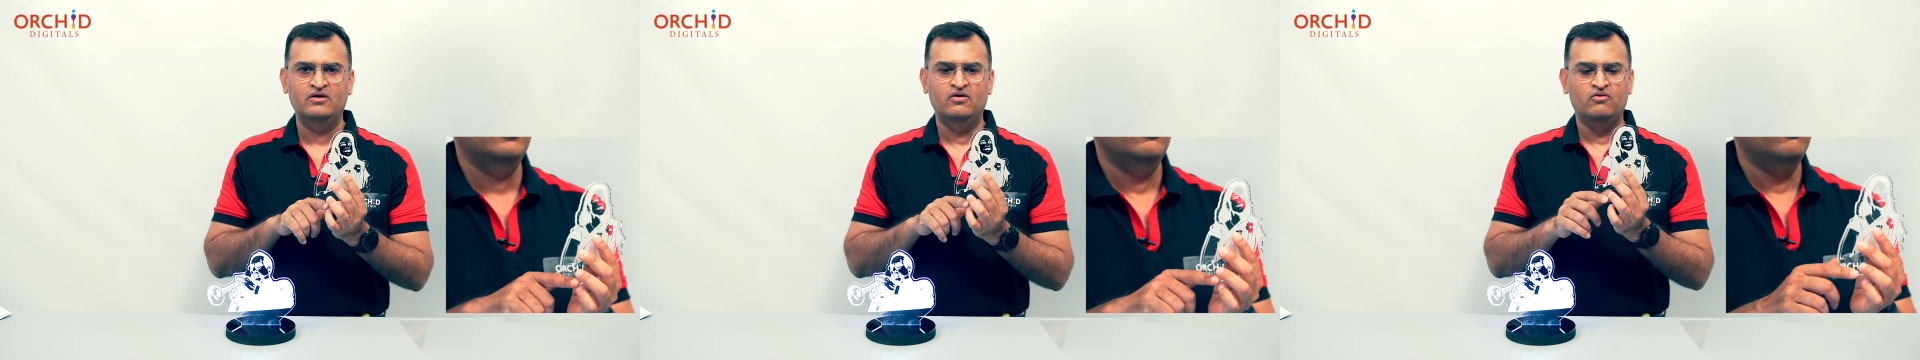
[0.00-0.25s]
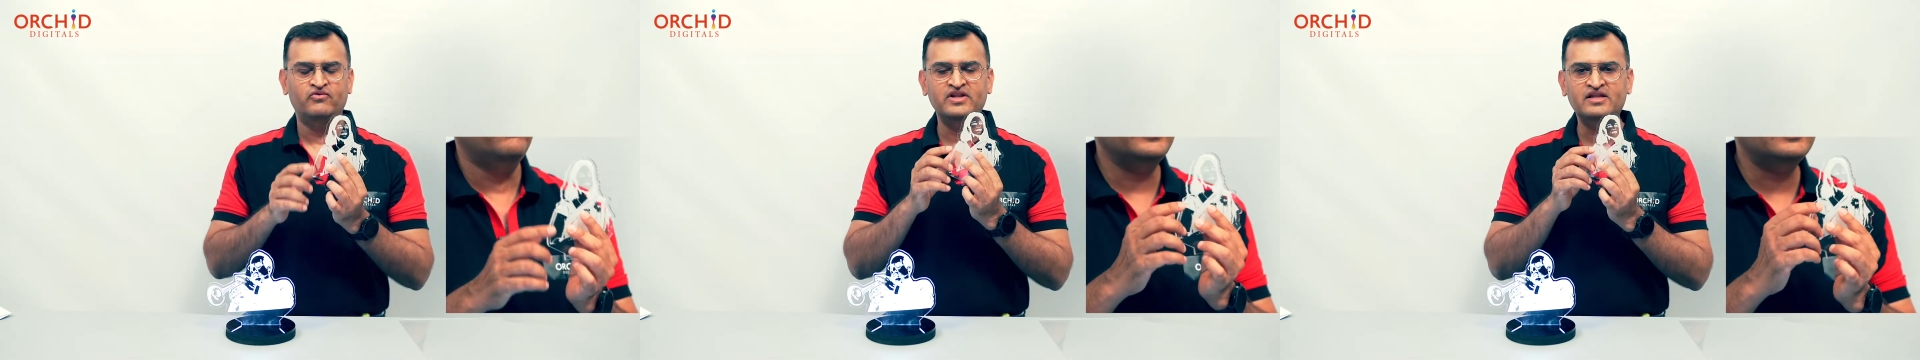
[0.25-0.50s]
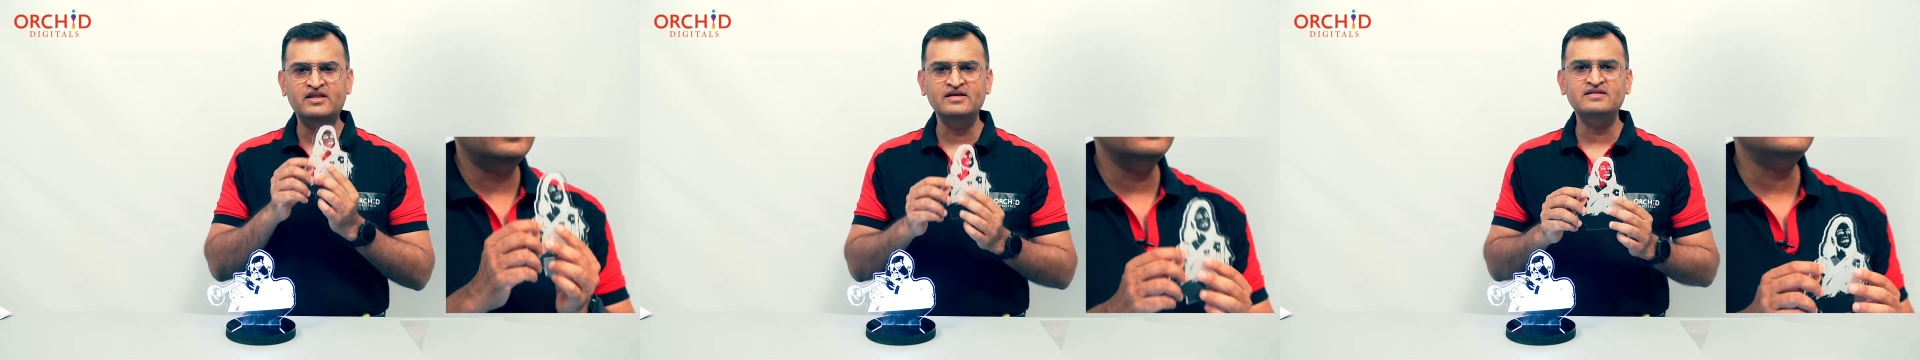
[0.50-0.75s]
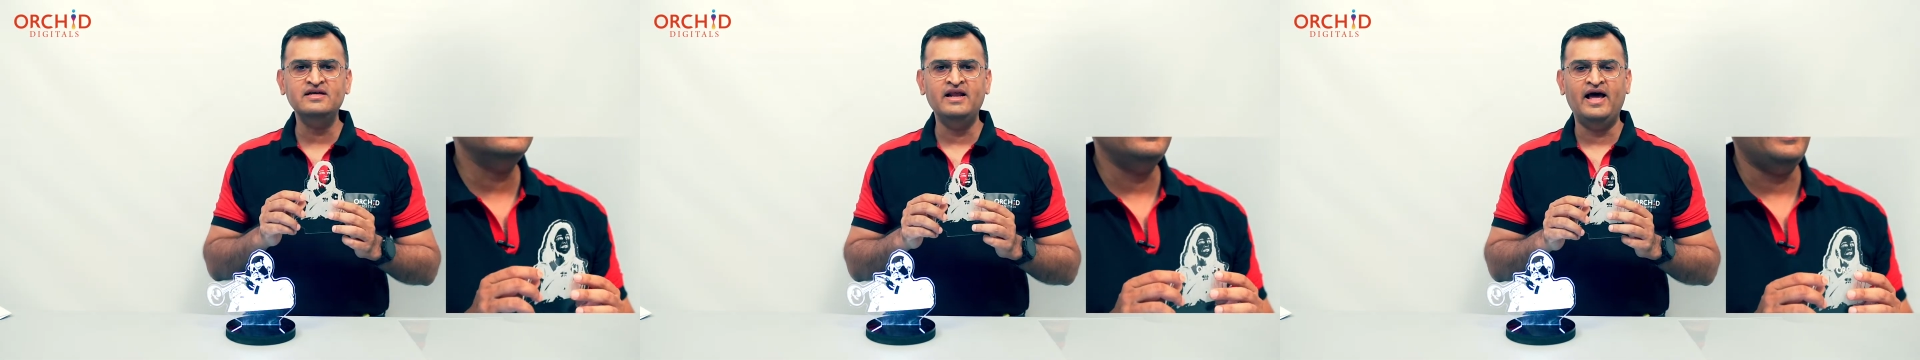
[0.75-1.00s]
With
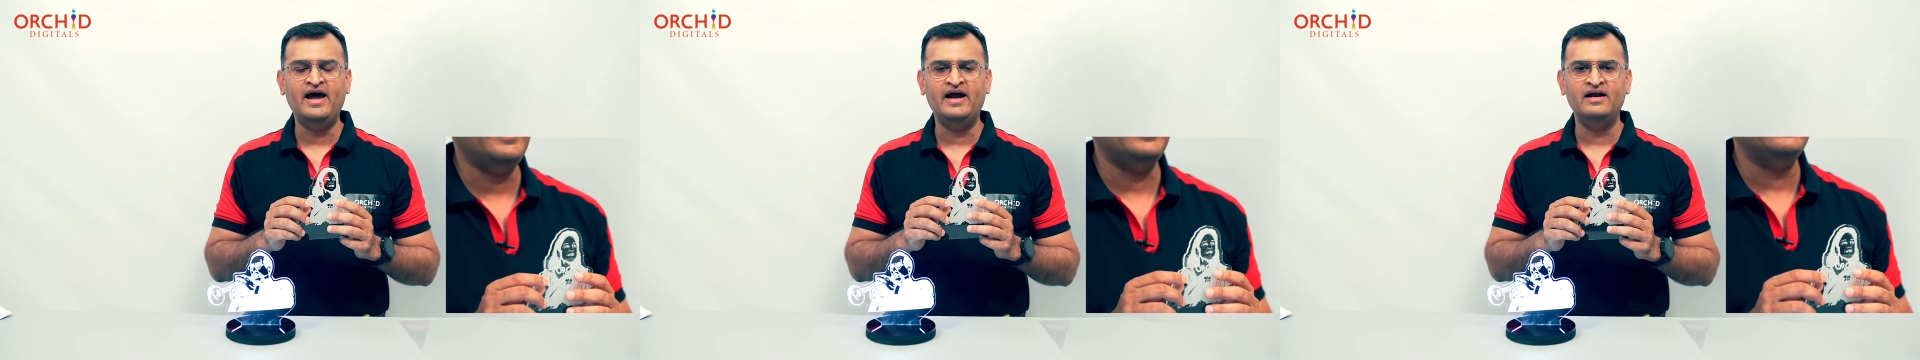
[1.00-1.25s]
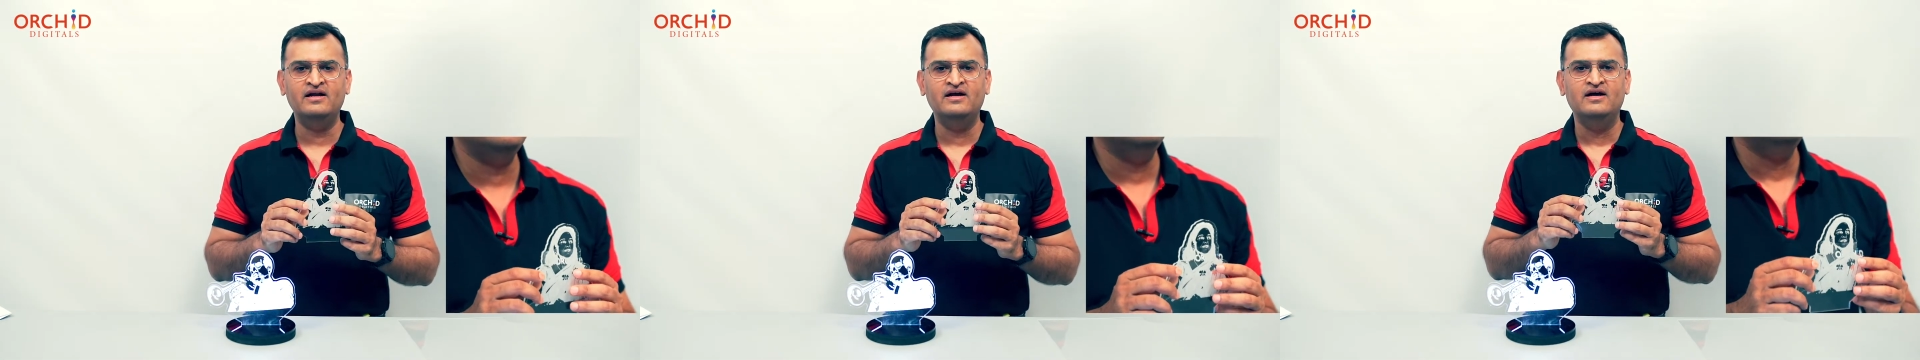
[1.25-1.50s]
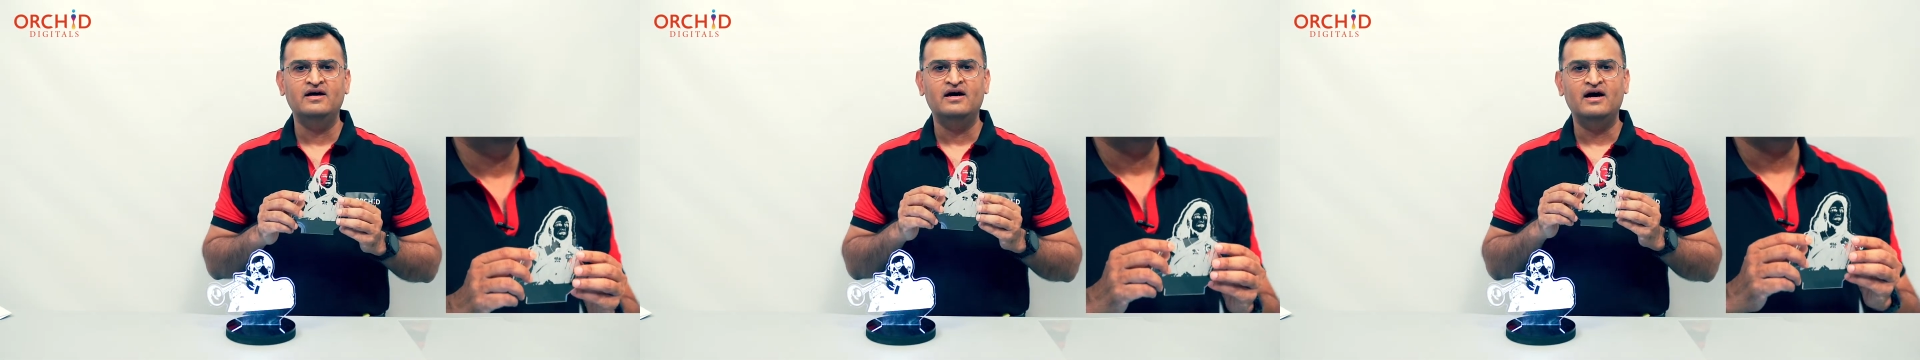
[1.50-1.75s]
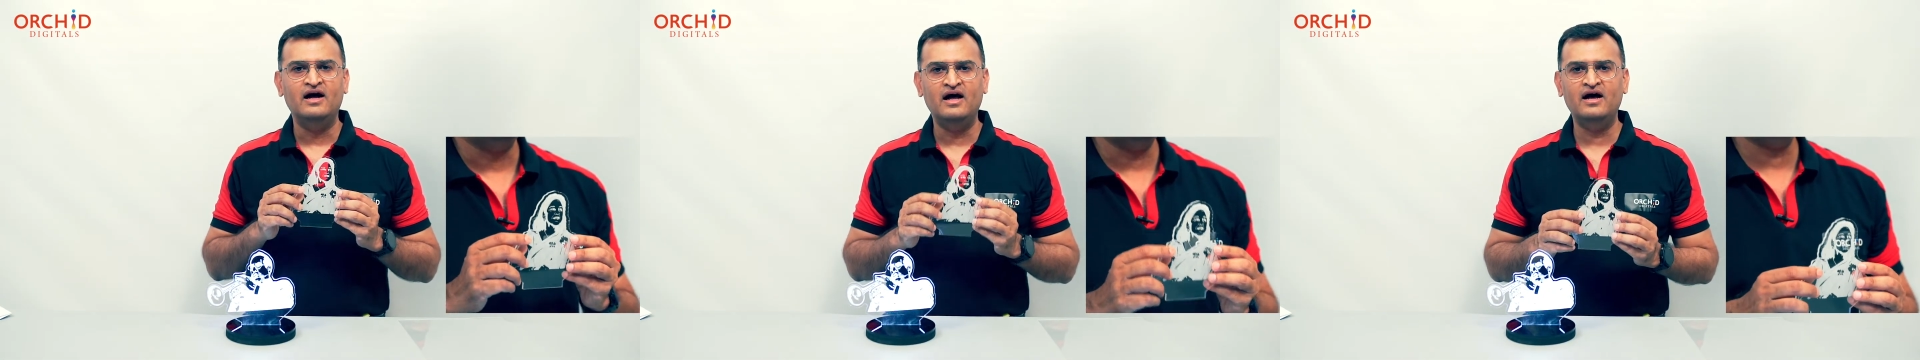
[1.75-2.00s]
this in hand,
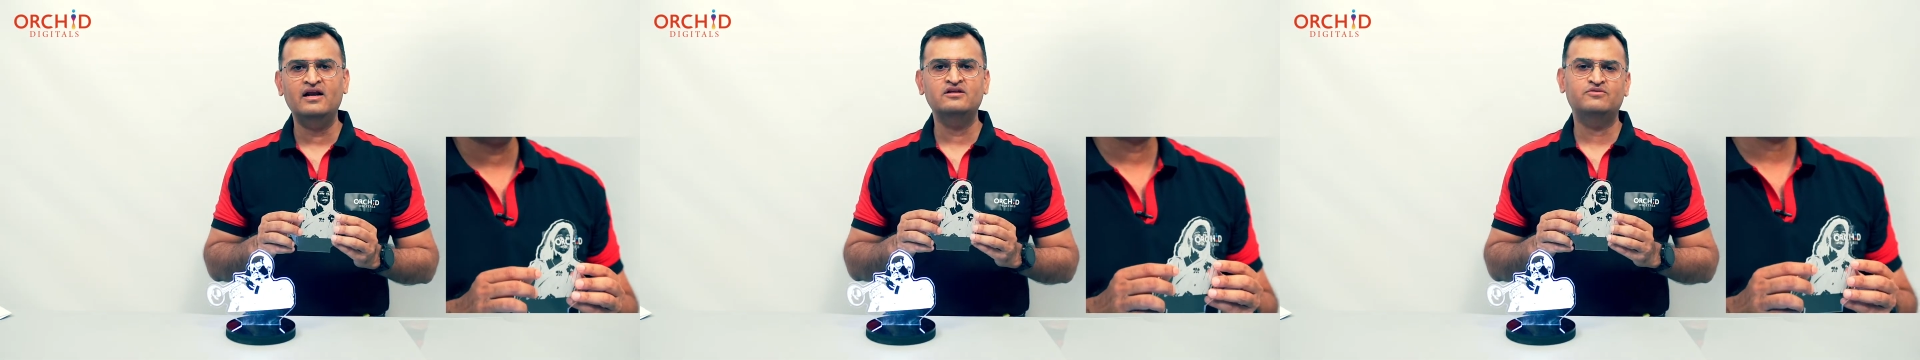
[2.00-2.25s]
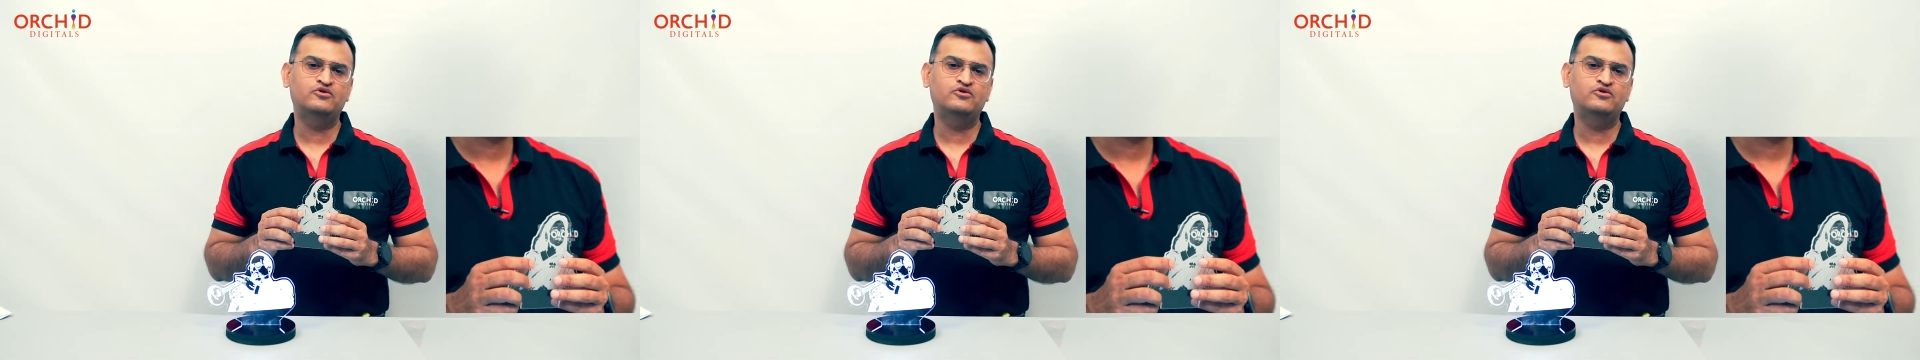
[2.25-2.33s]
our